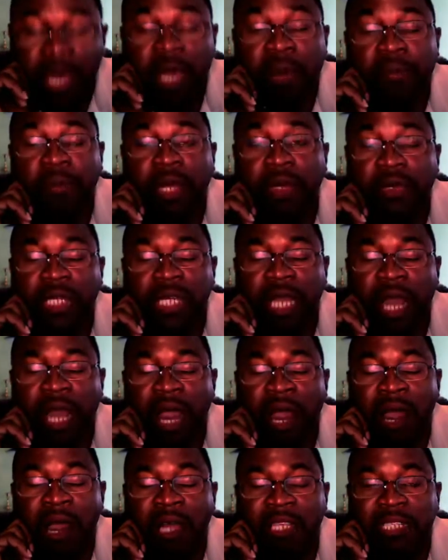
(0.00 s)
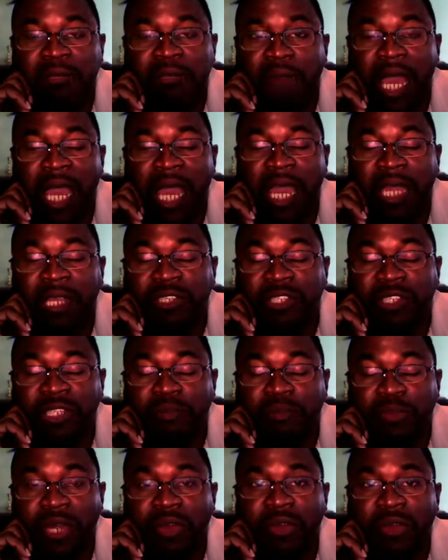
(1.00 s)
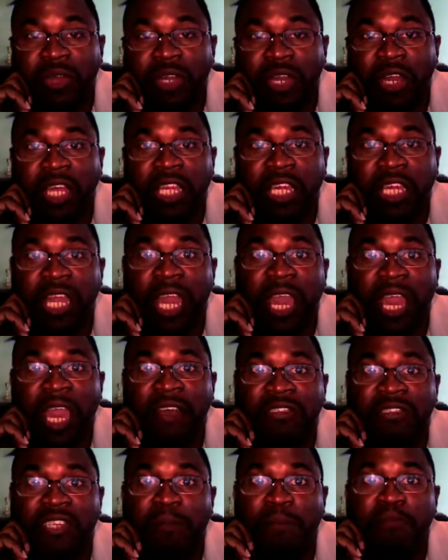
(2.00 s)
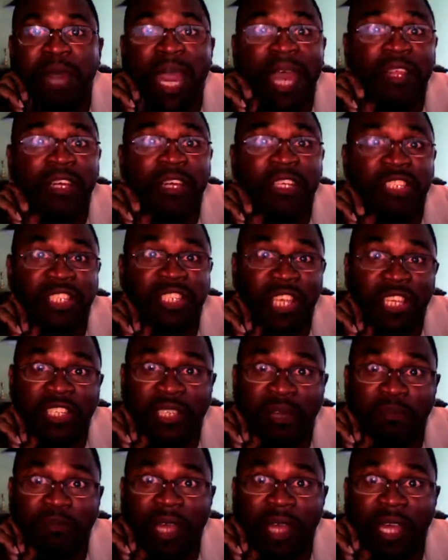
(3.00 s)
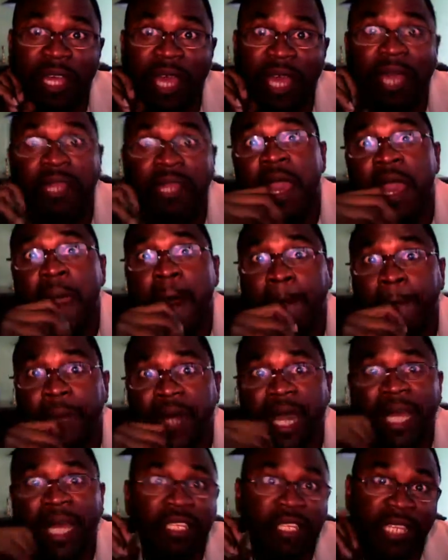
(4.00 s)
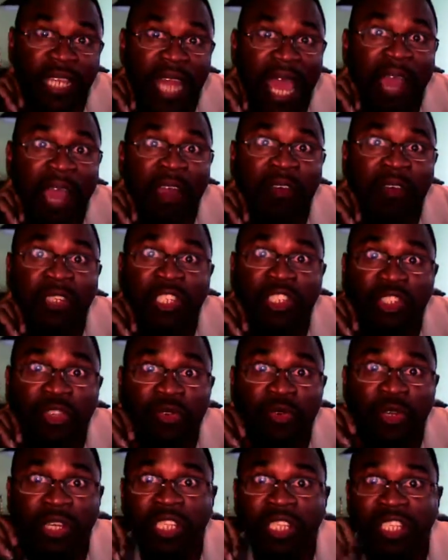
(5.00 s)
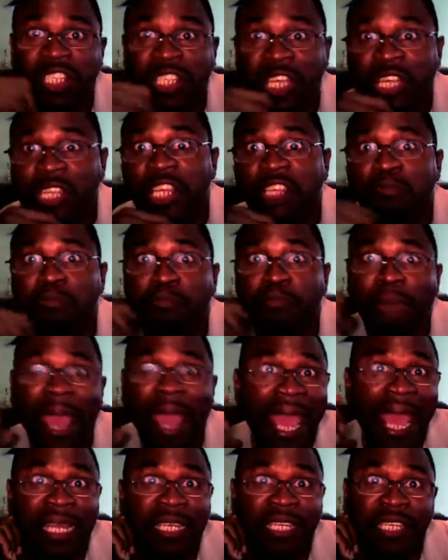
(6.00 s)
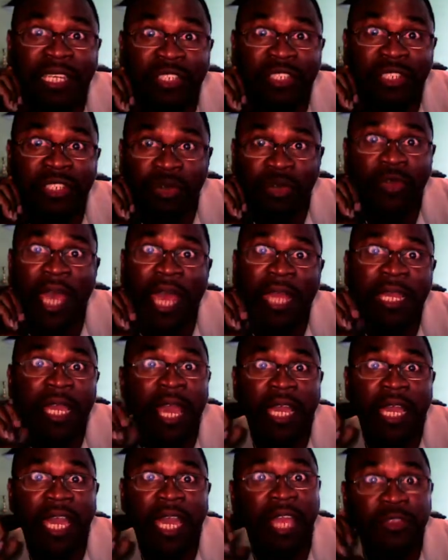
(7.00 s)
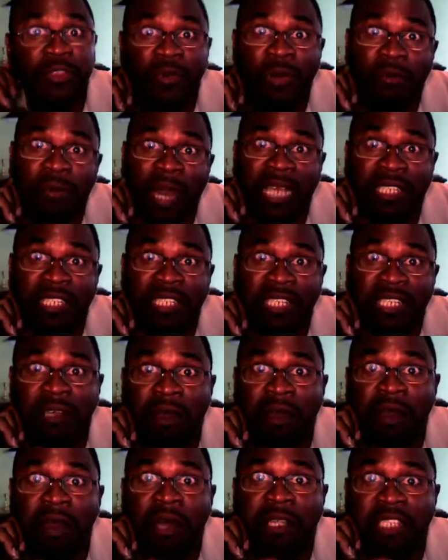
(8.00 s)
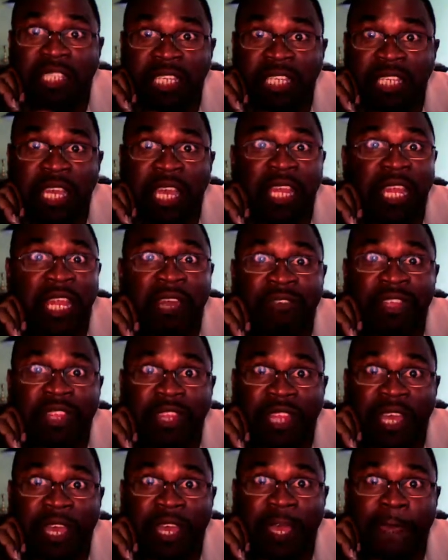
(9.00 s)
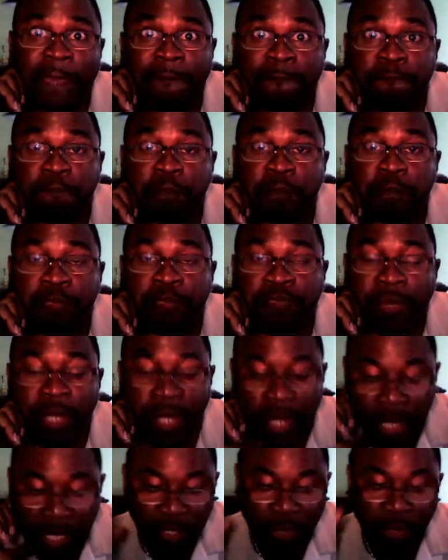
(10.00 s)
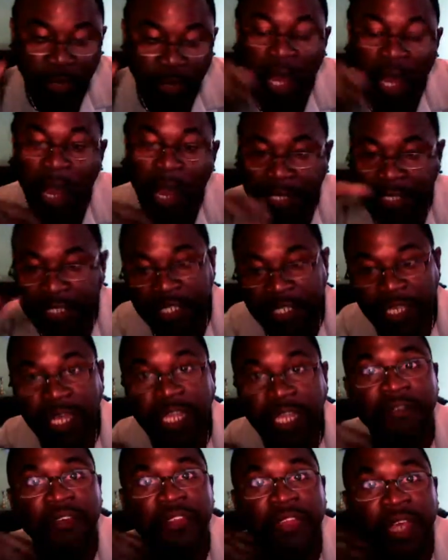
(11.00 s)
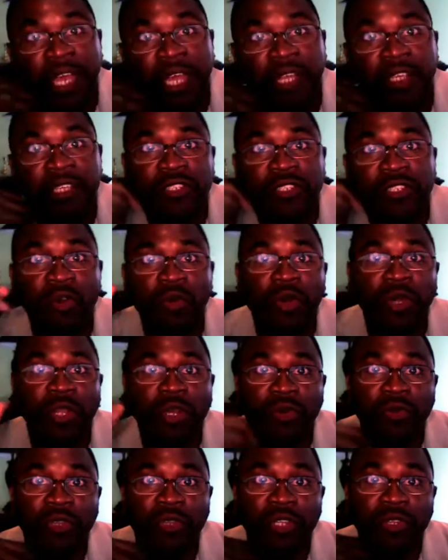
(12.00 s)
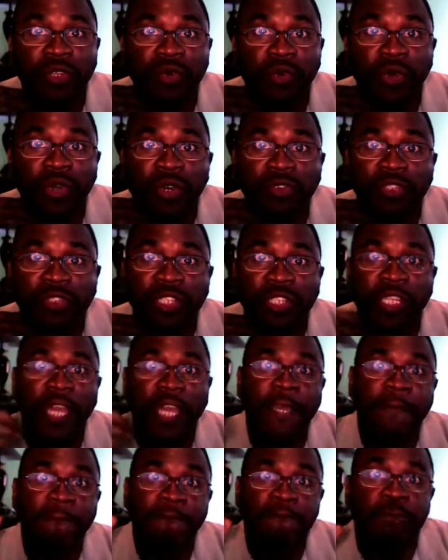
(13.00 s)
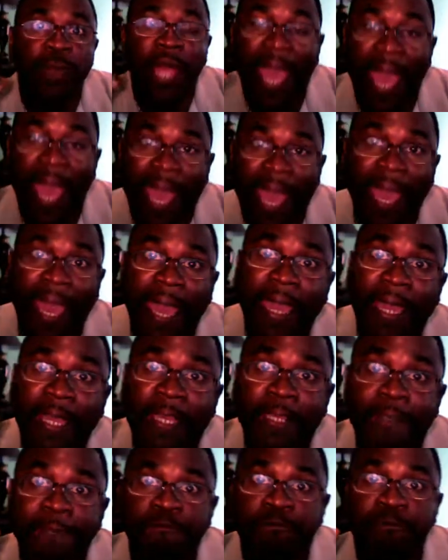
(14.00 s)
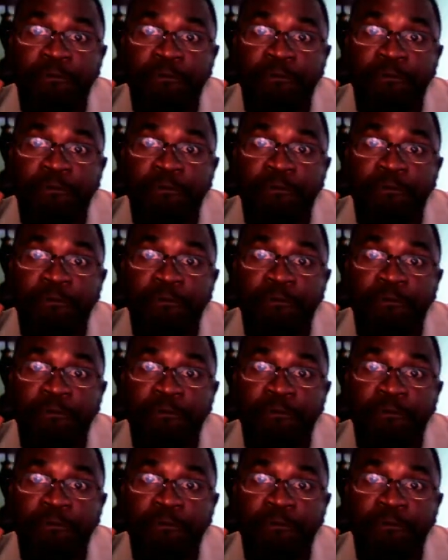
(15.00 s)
But only God's mind is superior, and He has a better system than that. But now that you can see that man can do that, can you imagine God seeing everything? So God is seeing everything that's going on in the world today, and